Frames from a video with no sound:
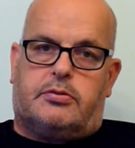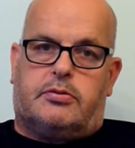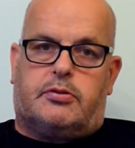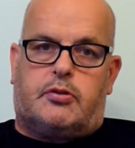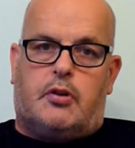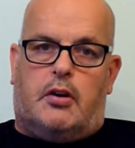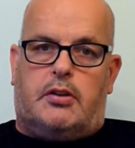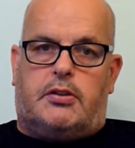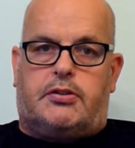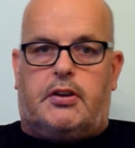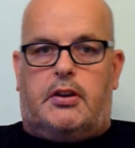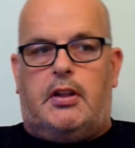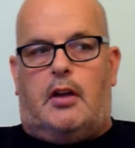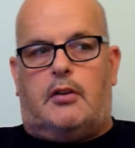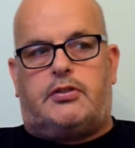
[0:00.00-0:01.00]
to say,
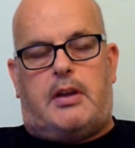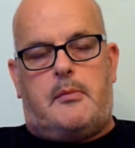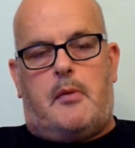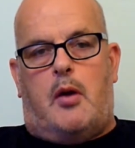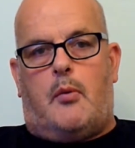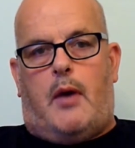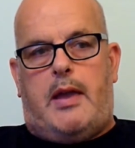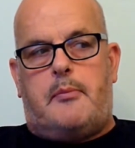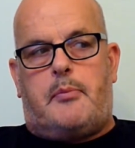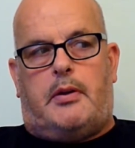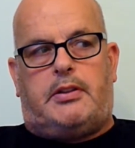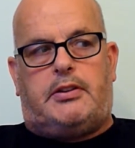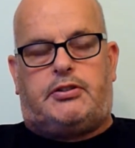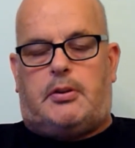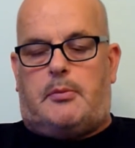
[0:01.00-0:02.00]
you know, say my weight, but
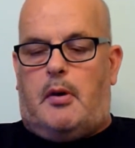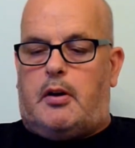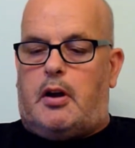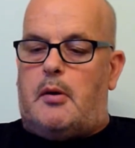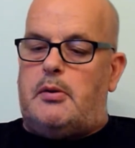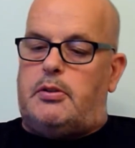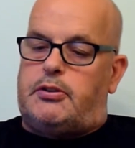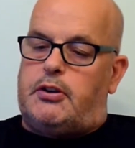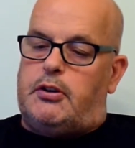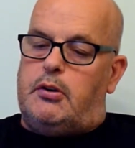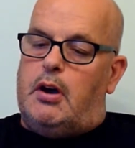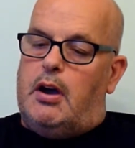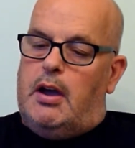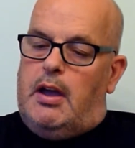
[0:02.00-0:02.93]
this time I'm going to.